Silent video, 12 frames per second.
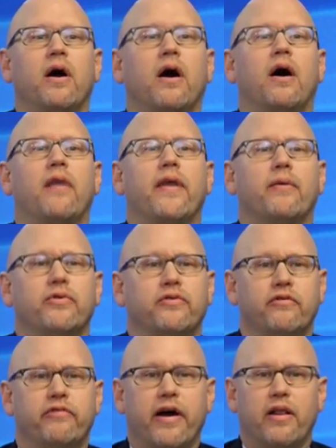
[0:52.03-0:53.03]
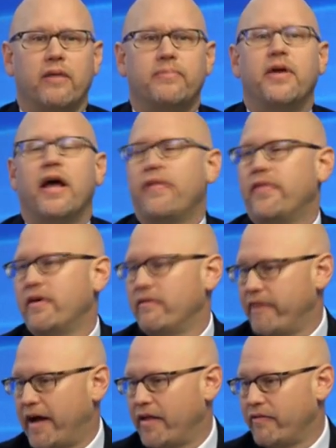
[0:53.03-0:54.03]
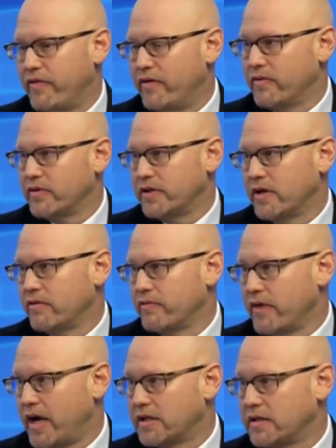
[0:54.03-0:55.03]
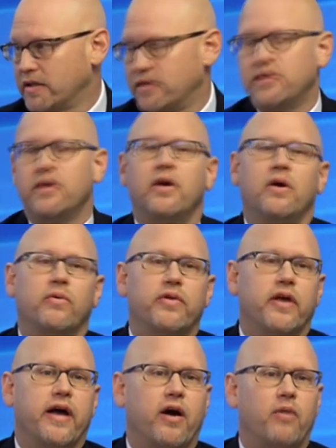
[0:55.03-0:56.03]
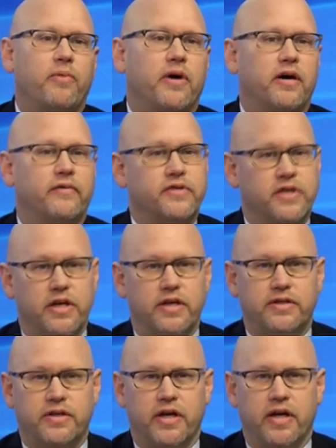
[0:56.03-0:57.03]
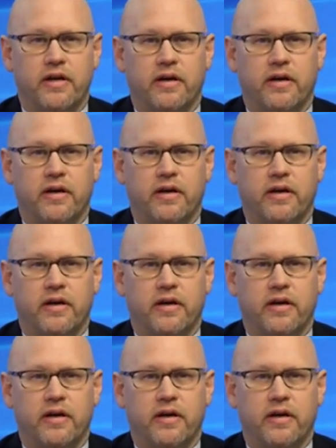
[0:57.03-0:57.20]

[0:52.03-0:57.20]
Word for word: uh, that was developed at the Valley Fever Center for Excellence with the help of CDC.